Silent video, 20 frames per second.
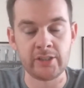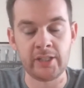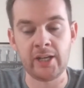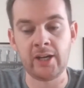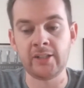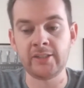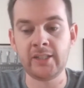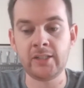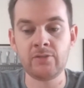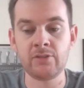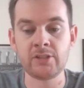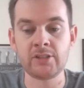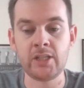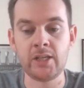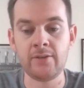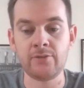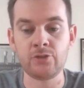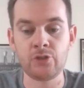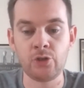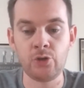Now, I did
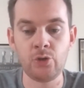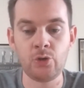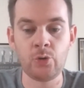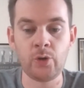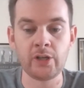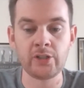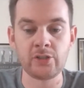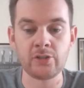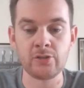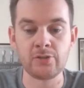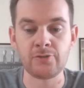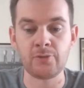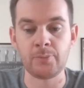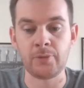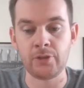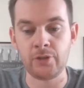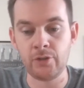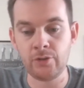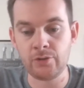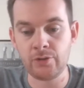receive two questions from
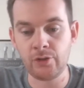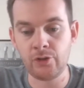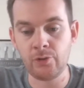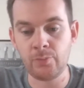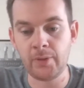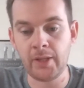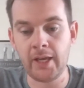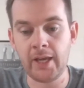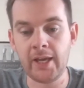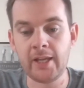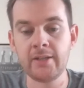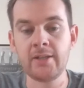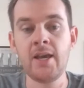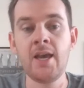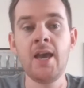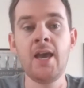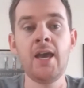the YouTube land